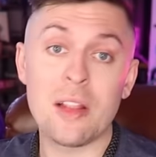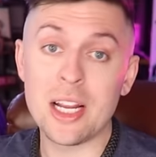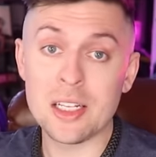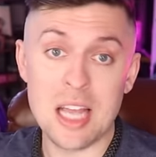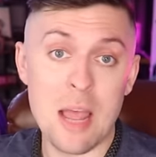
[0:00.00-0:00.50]
it
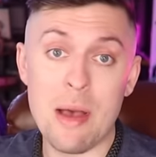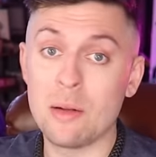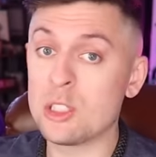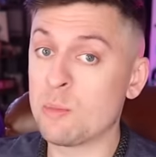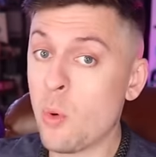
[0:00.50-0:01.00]
like a
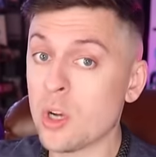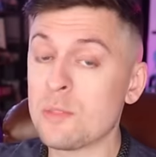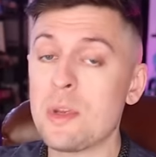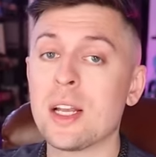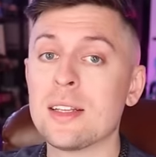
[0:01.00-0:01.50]
timeout in
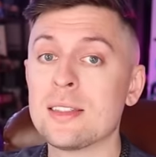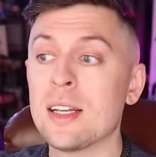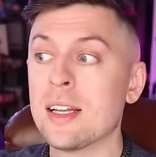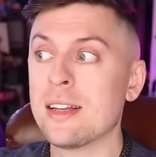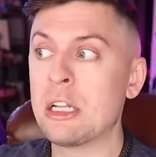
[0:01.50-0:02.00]
sports
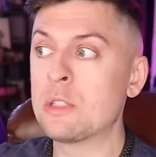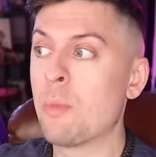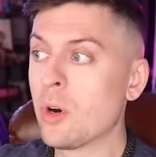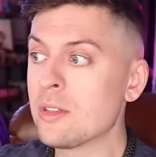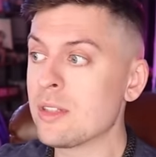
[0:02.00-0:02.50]
because in
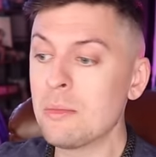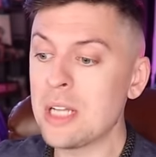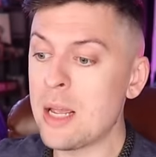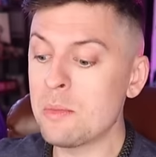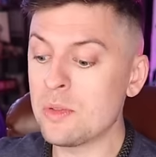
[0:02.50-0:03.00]
sports,
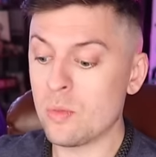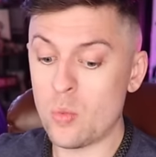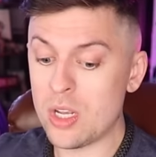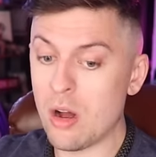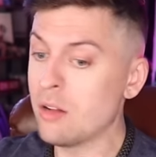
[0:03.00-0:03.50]
sometimes
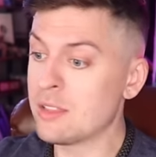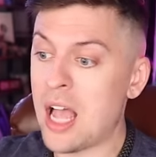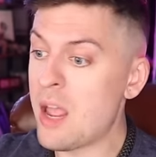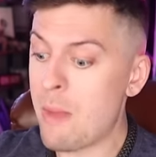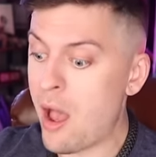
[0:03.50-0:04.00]
we call
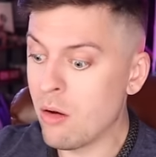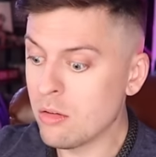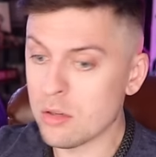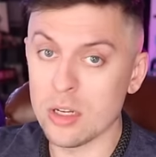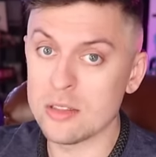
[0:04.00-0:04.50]

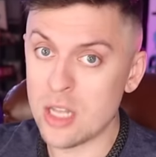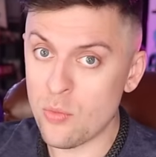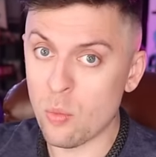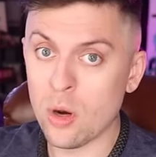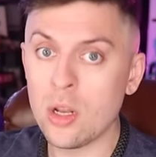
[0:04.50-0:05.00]
timeout or a
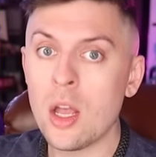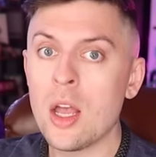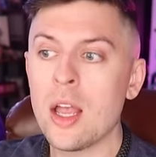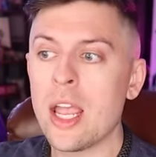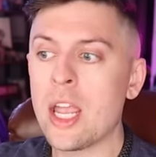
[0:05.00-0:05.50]
safe word
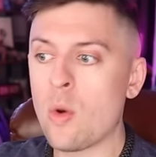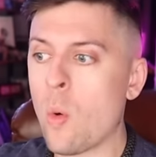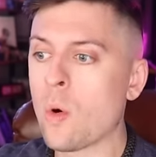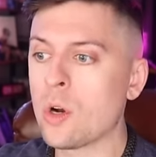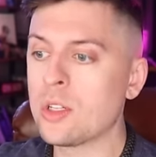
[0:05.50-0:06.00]
in
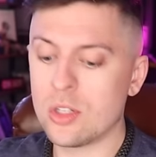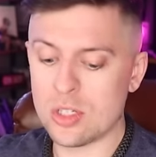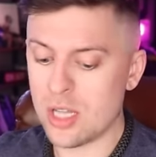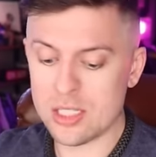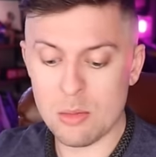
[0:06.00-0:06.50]
order to
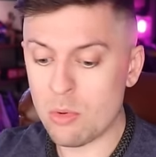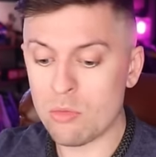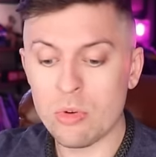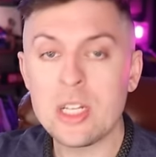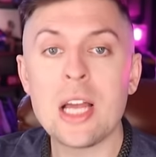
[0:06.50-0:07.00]
just let
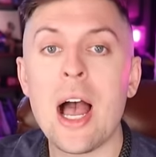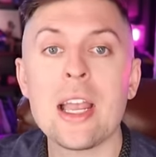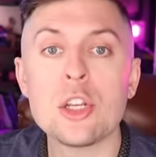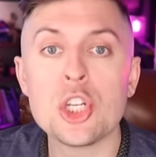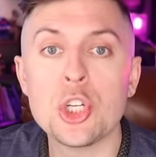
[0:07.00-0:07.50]
someone
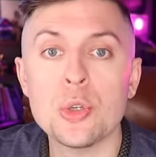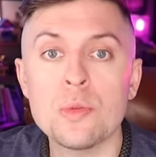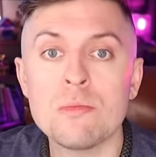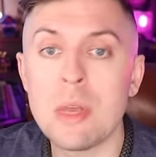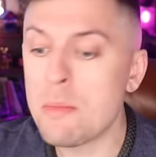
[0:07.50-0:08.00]
retie a shoe,
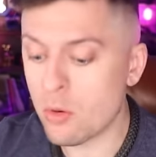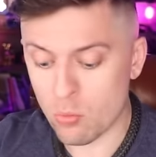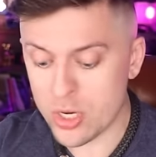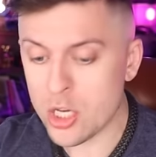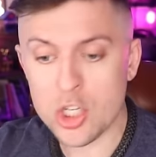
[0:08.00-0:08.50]
maybe
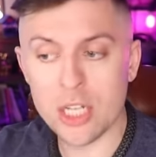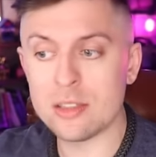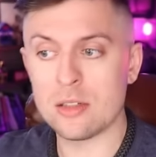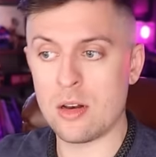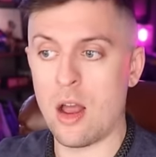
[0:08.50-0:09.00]

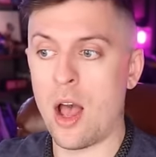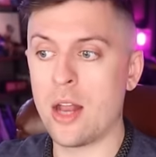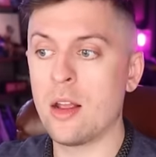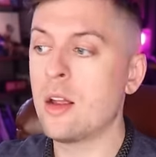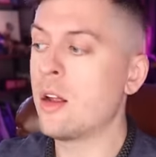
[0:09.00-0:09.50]
readjust a knot.